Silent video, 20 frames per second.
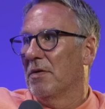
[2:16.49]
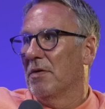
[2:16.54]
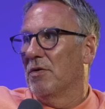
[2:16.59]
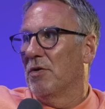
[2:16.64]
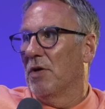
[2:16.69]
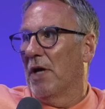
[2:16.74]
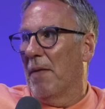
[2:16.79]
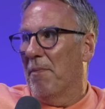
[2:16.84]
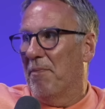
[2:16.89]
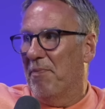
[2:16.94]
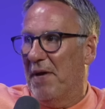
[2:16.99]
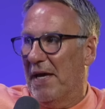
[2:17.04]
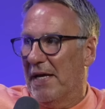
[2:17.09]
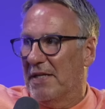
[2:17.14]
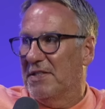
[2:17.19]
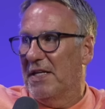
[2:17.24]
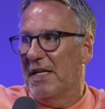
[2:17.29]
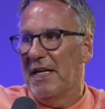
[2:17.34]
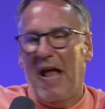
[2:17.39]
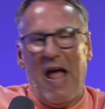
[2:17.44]
You get
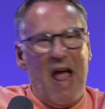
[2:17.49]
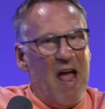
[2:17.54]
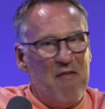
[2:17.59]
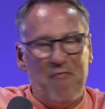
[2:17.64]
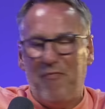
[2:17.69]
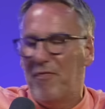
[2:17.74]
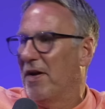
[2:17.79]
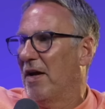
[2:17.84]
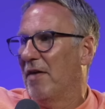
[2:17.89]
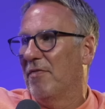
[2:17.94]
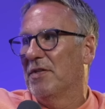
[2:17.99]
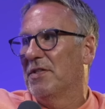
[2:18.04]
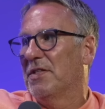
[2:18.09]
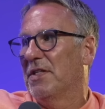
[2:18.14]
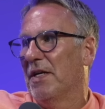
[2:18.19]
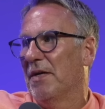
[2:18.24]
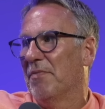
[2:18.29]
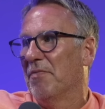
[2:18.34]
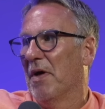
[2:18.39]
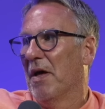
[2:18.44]
picked in every other
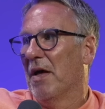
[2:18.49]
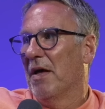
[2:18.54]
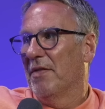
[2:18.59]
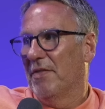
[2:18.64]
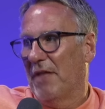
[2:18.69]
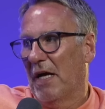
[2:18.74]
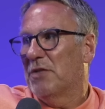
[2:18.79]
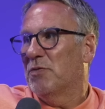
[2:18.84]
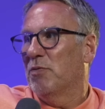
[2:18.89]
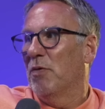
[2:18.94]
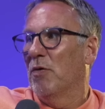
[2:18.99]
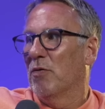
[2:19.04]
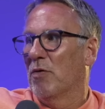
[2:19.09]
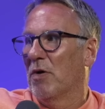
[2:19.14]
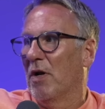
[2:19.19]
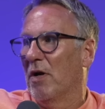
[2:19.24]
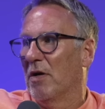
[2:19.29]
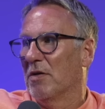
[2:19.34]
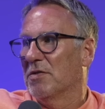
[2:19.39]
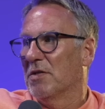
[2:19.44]
team. That's
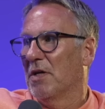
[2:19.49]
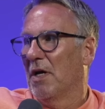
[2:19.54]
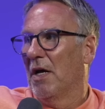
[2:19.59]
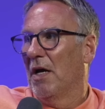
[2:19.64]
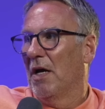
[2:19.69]
world-class.